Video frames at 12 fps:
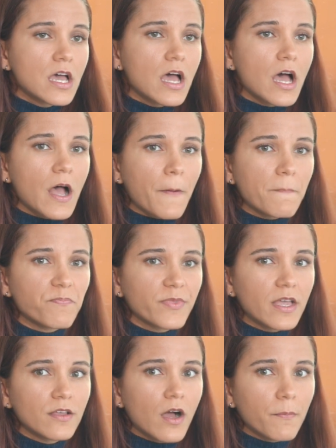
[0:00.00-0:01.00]

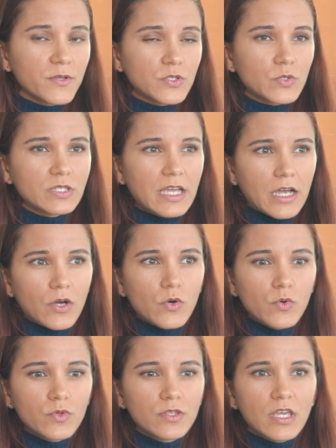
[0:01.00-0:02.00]
Up until
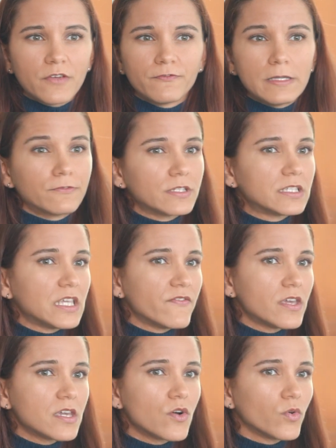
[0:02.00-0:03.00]
now, they've been
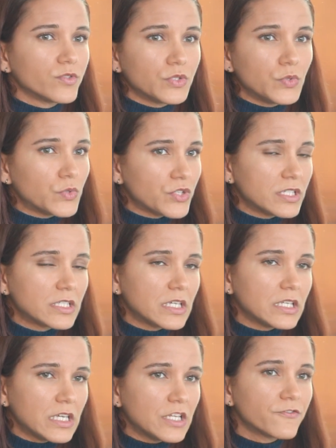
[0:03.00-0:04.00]
receiving all the nutrients they
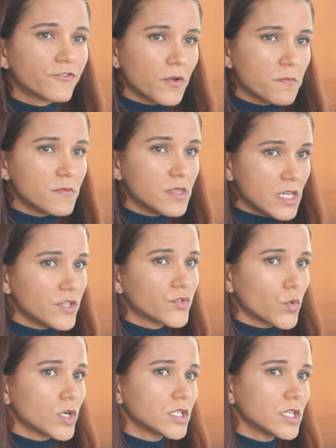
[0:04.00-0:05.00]
need from these
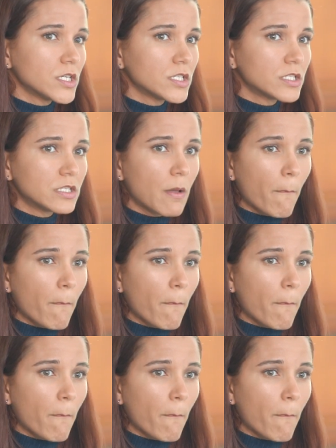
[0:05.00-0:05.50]
sources,